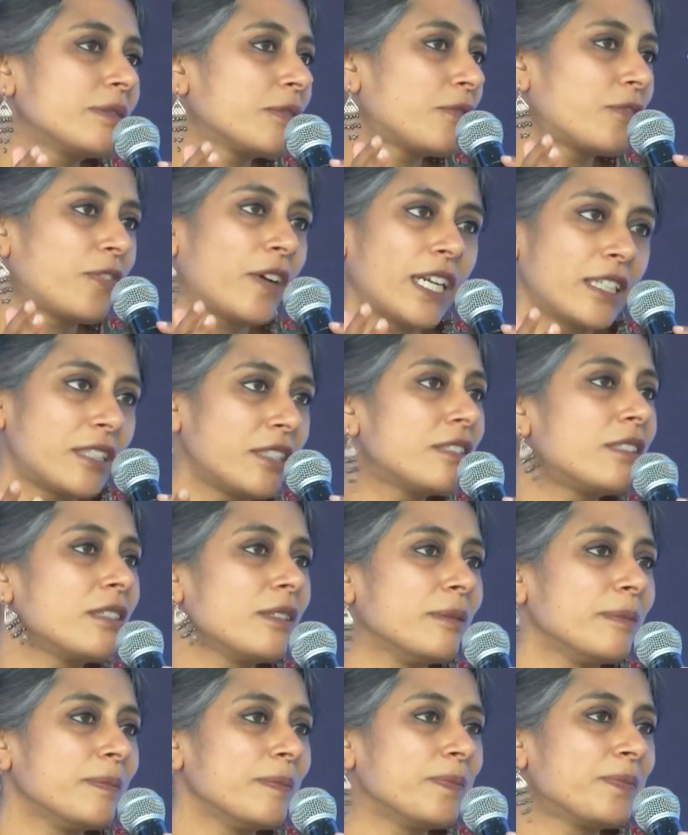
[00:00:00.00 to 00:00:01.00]

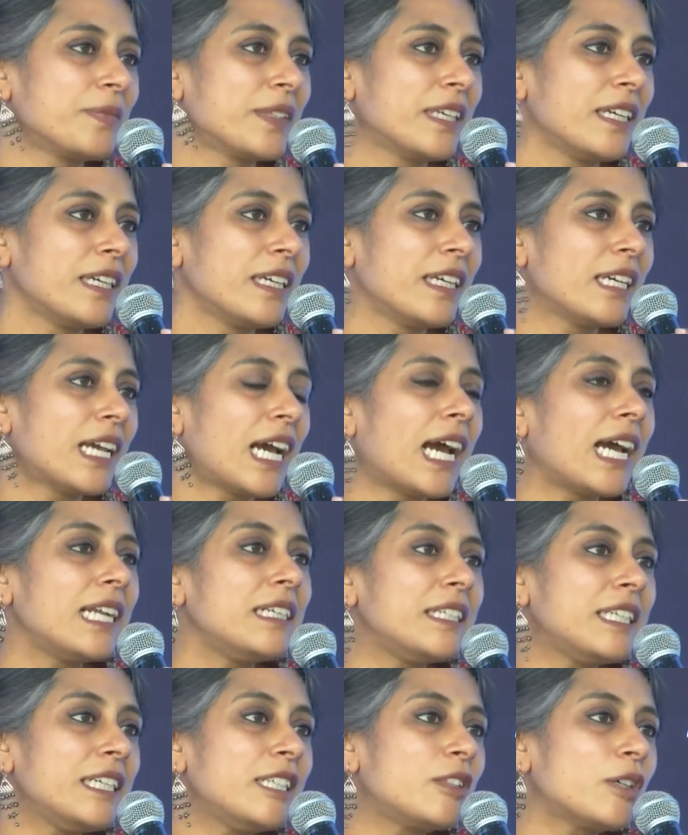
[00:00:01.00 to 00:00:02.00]
fascism. And
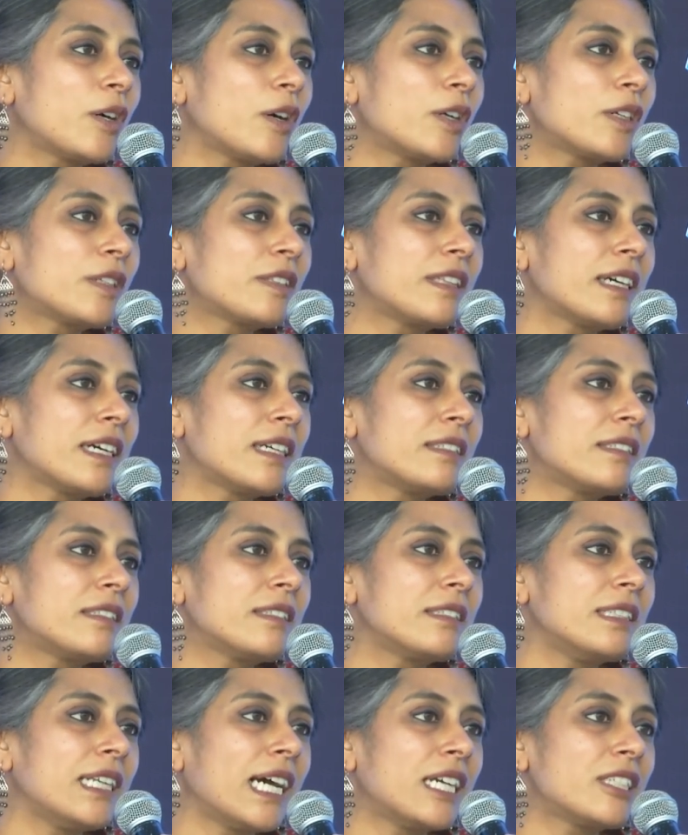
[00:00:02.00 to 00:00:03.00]
he thought that
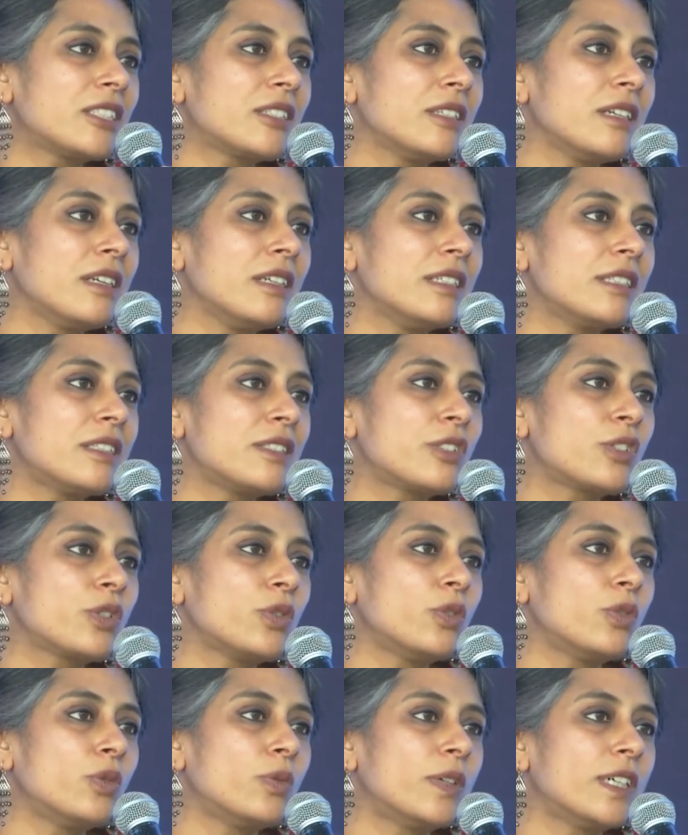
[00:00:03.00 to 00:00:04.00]
the nationalists
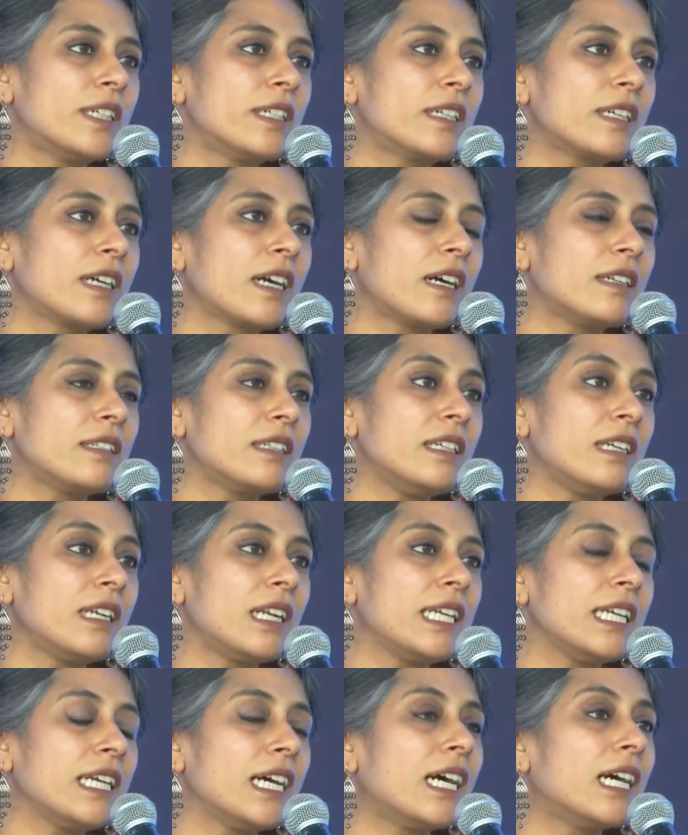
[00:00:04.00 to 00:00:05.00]
who were
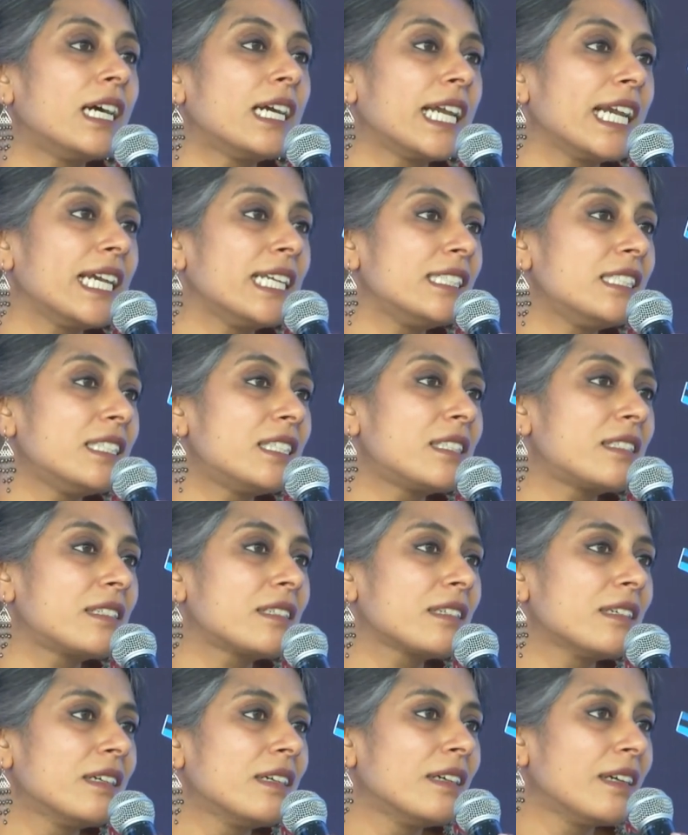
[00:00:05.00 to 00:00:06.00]
currently against
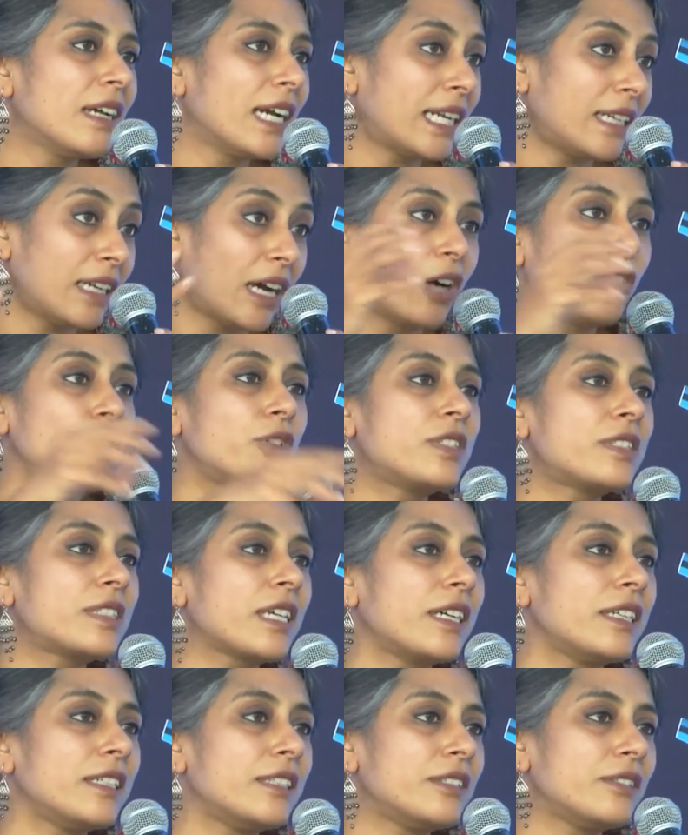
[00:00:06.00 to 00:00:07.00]
an
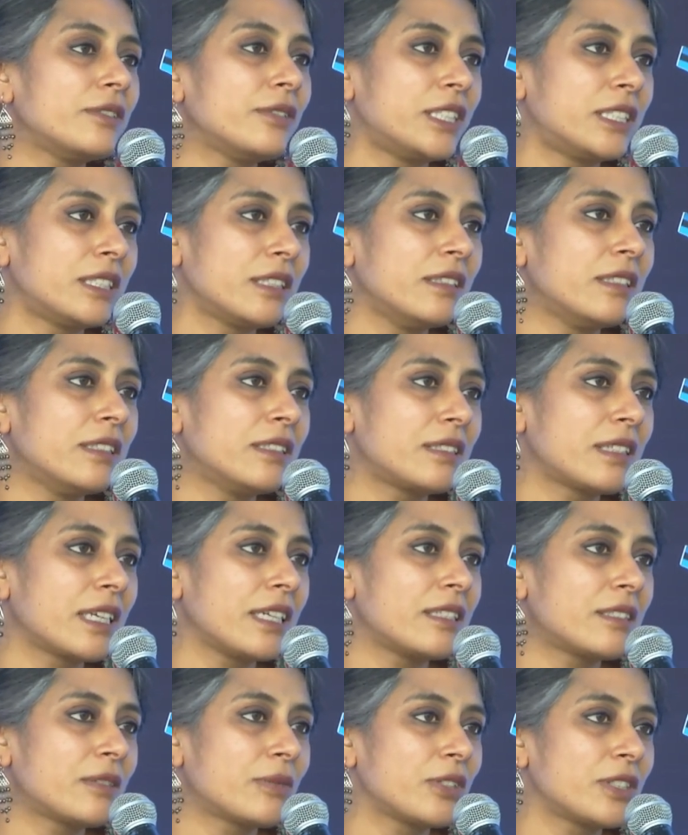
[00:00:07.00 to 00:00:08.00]
outsider, which in this
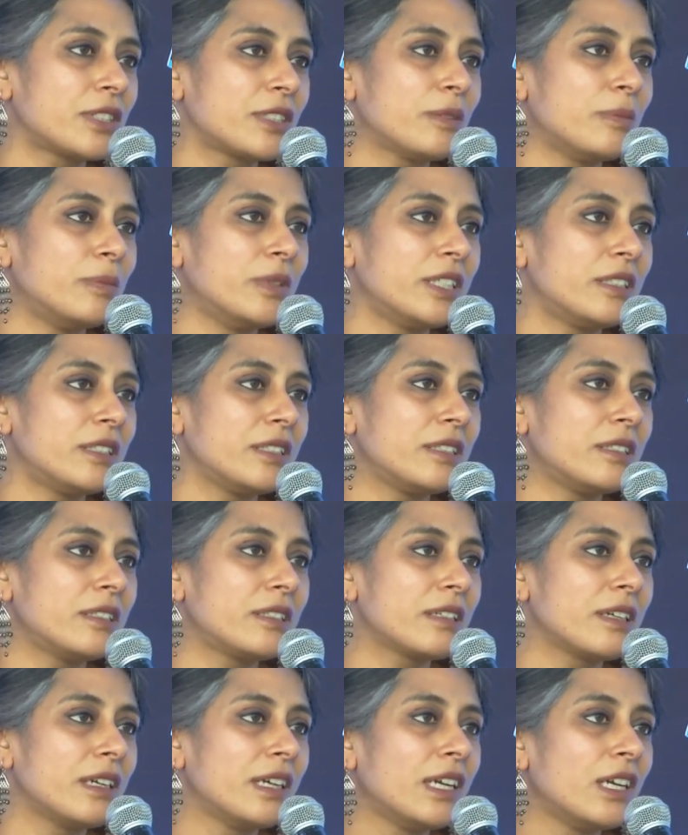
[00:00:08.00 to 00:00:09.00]
case was the British,